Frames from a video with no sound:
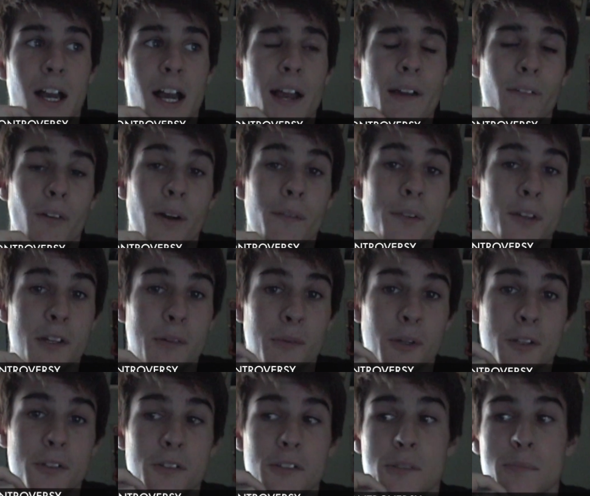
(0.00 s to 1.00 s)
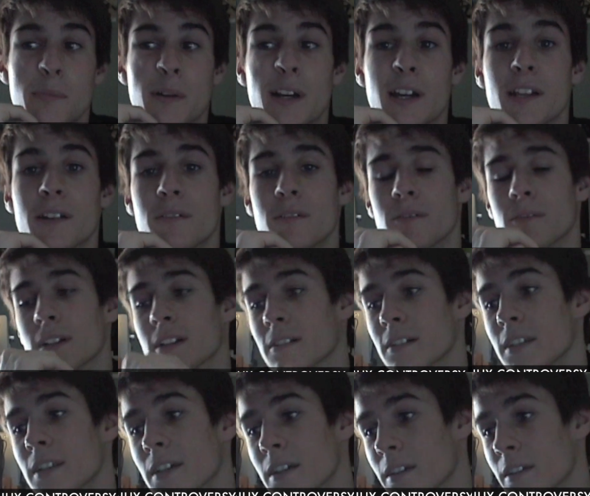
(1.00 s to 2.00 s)
I love the commercials, but
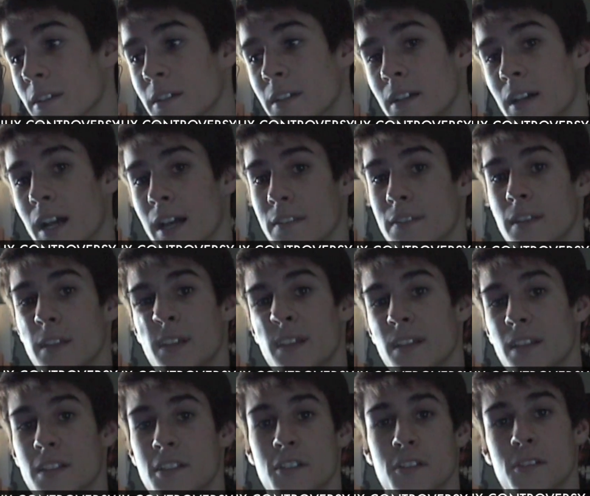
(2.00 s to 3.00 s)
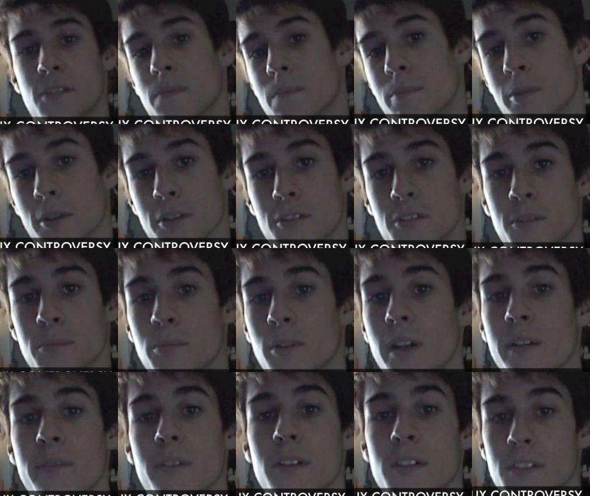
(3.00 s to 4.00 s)
really, I think it's just personal
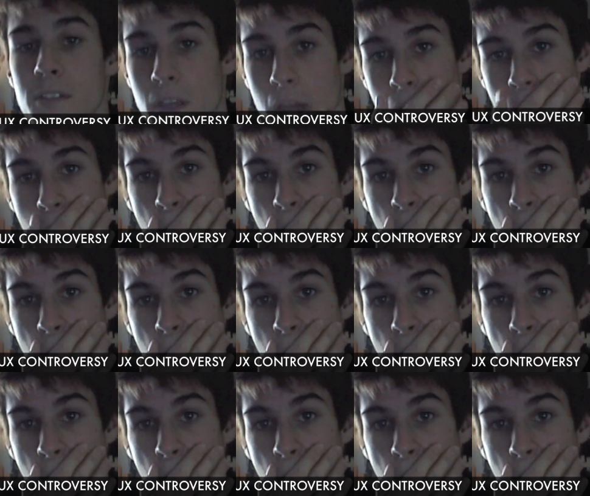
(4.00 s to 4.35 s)
preference.